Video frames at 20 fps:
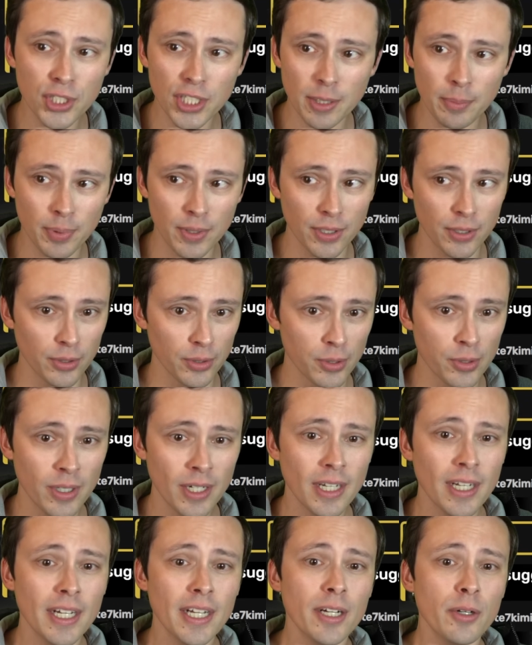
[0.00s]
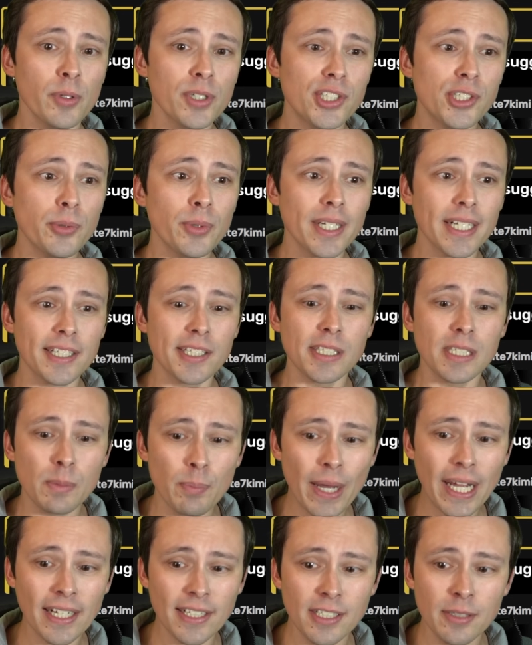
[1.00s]
GPU, which you would
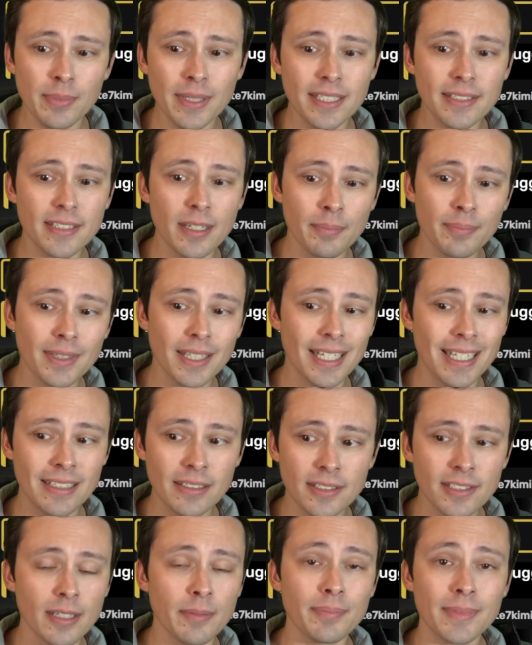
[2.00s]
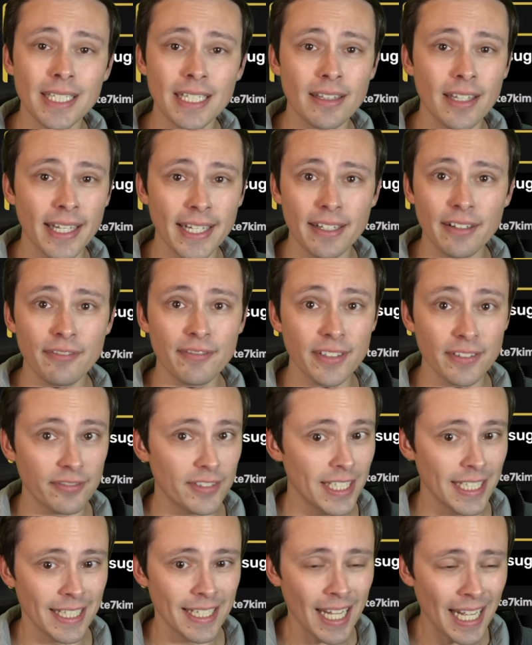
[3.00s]
expect to be some in something like a
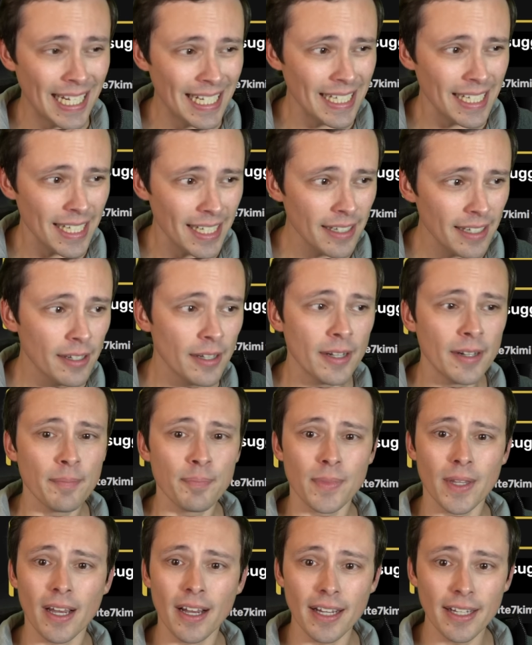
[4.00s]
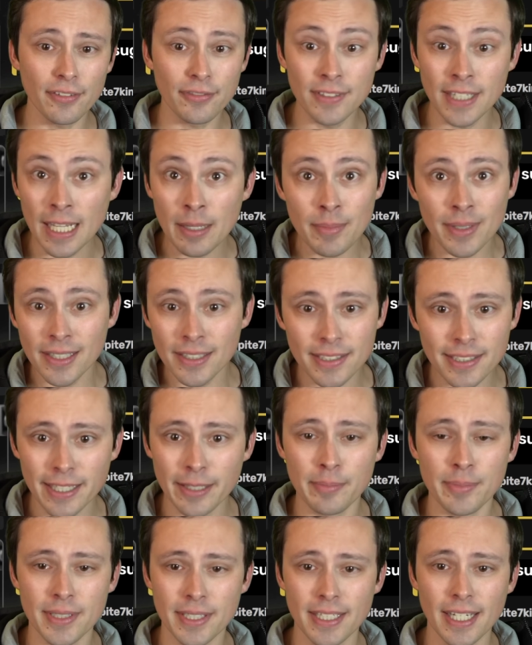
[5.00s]
5090. Uh, if naming
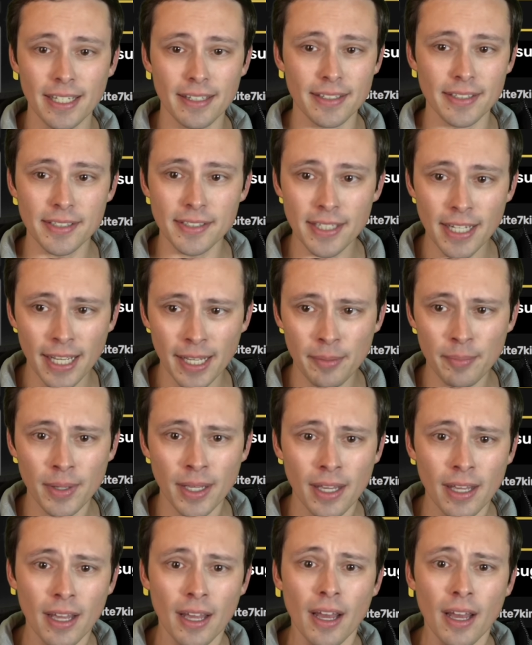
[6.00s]
schemes stay the same.